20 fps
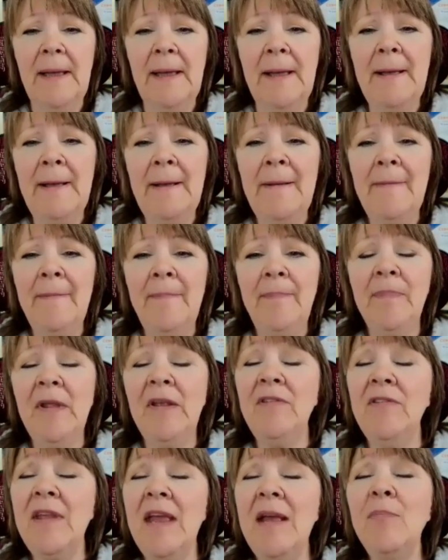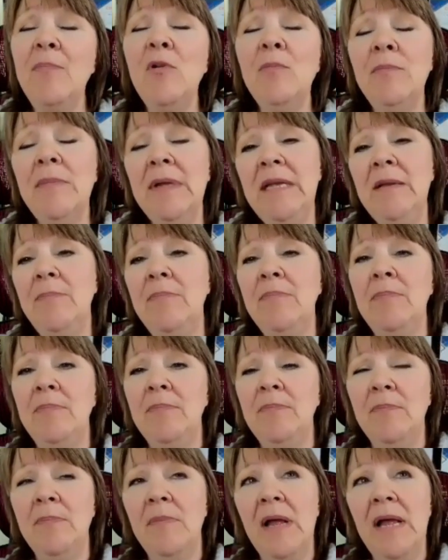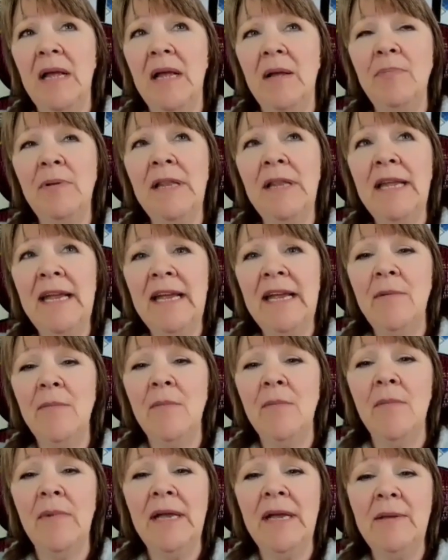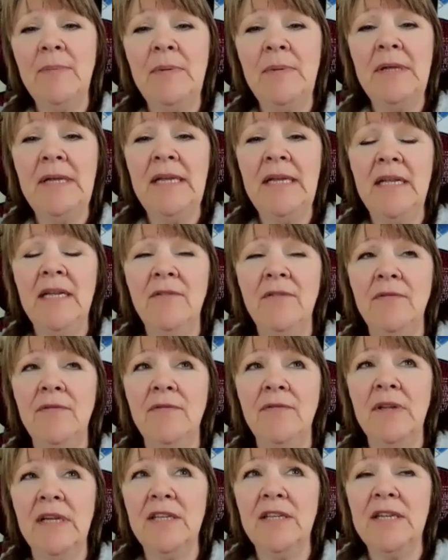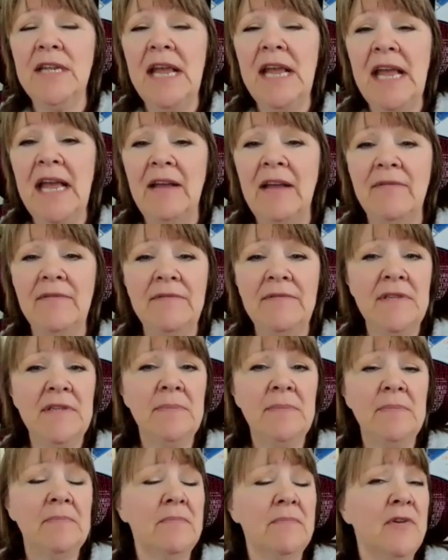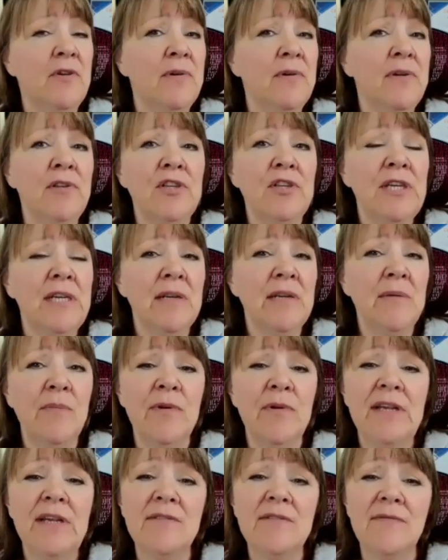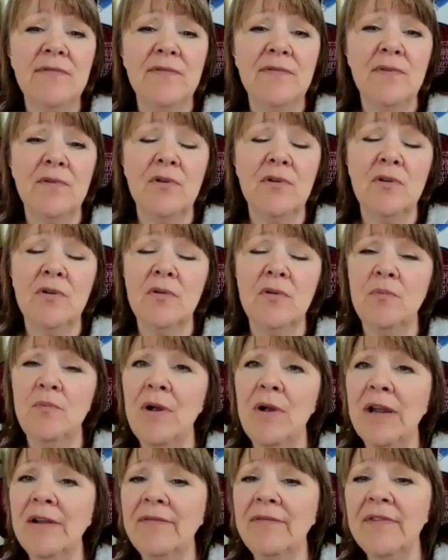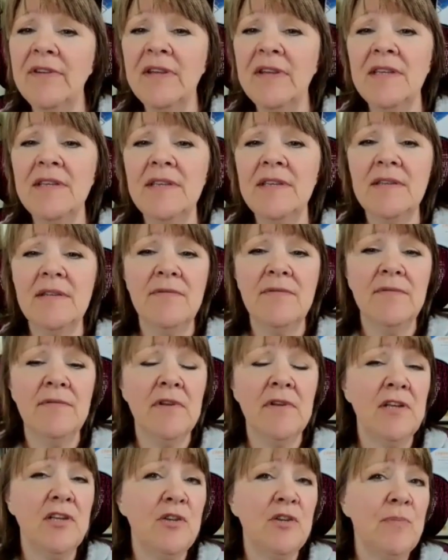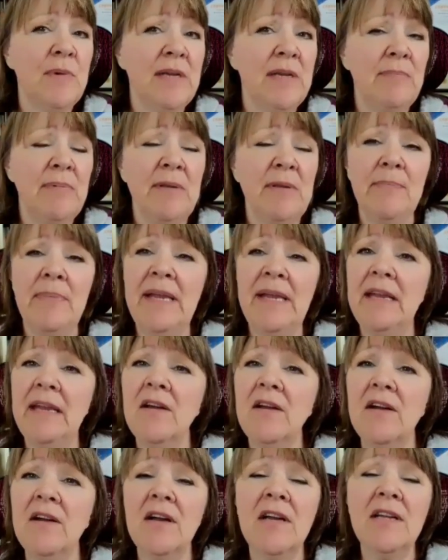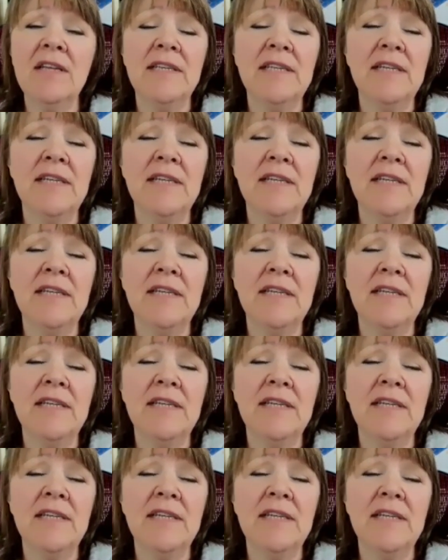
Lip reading: A sample meat plan might be like to have some grilled chicken breast for breakfast. Lunch might be baked cod.